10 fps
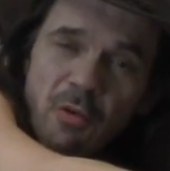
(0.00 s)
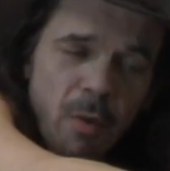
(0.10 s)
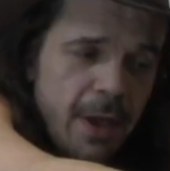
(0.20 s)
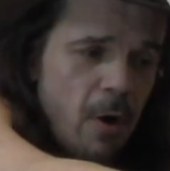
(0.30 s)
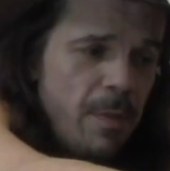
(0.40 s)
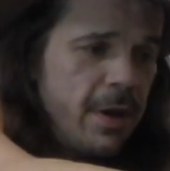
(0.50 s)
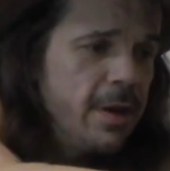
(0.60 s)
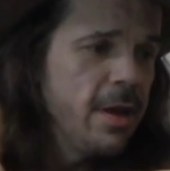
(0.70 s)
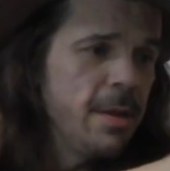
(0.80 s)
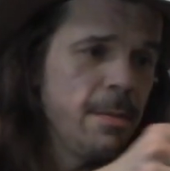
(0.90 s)
one we opened,
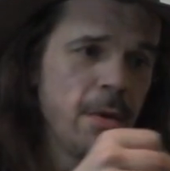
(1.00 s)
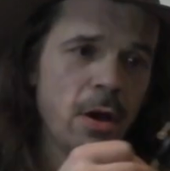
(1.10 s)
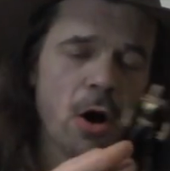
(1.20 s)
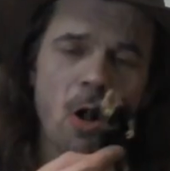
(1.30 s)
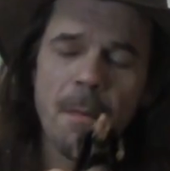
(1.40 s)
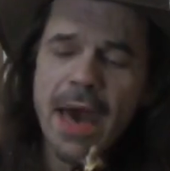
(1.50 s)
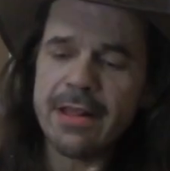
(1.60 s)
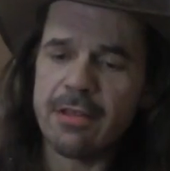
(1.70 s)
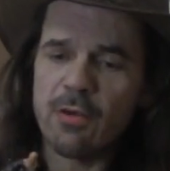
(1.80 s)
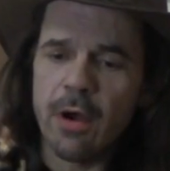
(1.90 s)
all back
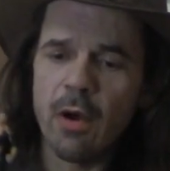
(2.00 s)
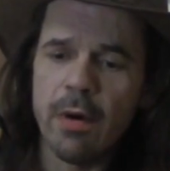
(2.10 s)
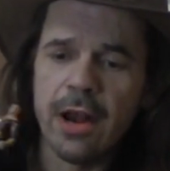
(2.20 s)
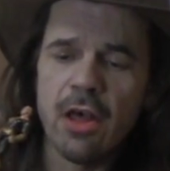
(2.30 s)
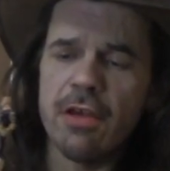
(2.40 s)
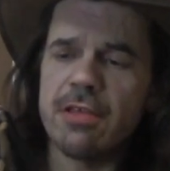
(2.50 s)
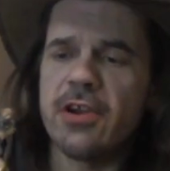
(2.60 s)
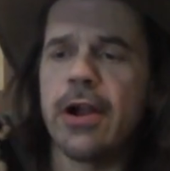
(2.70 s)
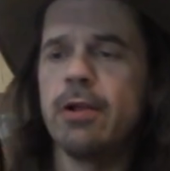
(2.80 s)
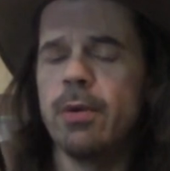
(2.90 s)
to square one. It all
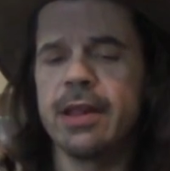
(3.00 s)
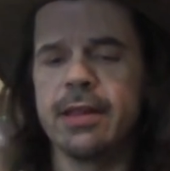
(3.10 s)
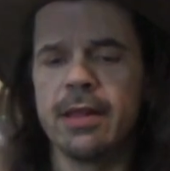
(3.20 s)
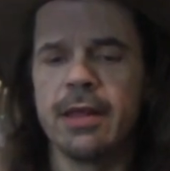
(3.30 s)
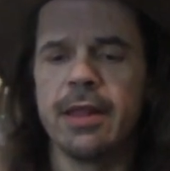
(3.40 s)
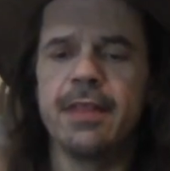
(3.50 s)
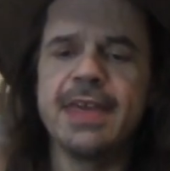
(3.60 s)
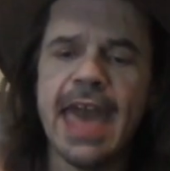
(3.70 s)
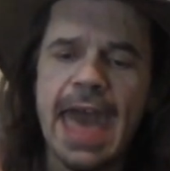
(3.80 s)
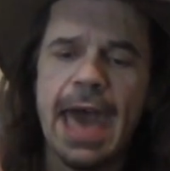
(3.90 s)
started with
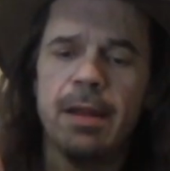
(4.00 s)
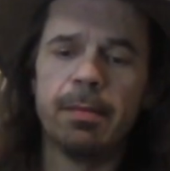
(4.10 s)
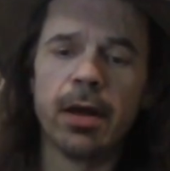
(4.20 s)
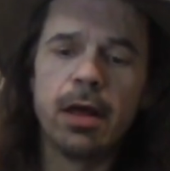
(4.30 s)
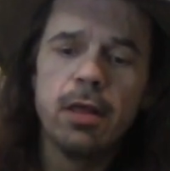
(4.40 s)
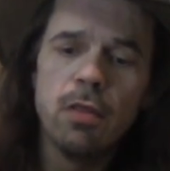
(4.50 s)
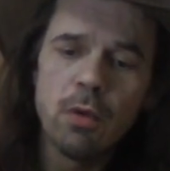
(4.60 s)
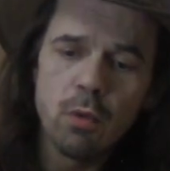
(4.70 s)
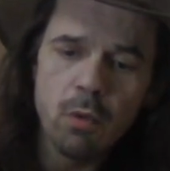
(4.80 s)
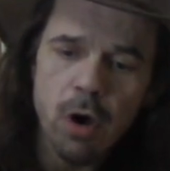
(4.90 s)
the Atom,
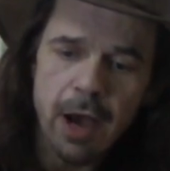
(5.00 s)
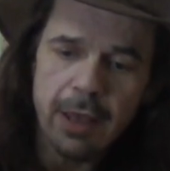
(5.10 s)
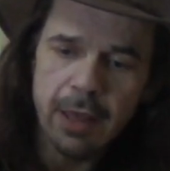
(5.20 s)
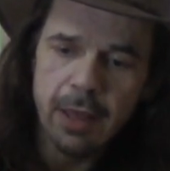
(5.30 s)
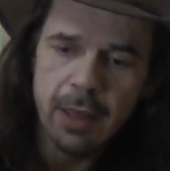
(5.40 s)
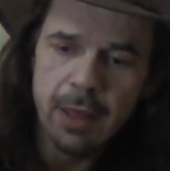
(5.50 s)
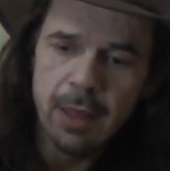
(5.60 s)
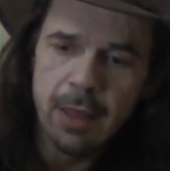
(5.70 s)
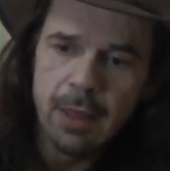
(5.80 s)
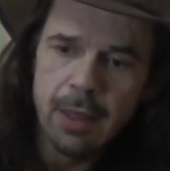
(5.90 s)
the Rock.
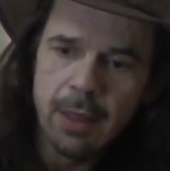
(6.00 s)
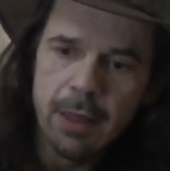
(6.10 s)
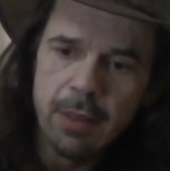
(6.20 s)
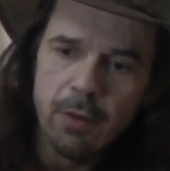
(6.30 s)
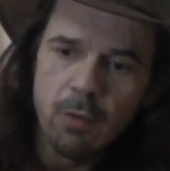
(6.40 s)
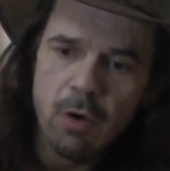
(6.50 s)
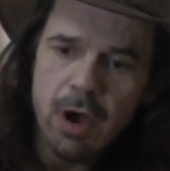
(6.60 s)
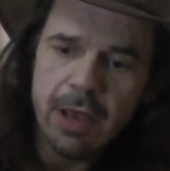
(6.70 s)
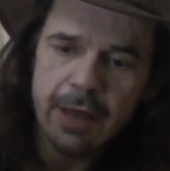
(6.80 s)
The Rock,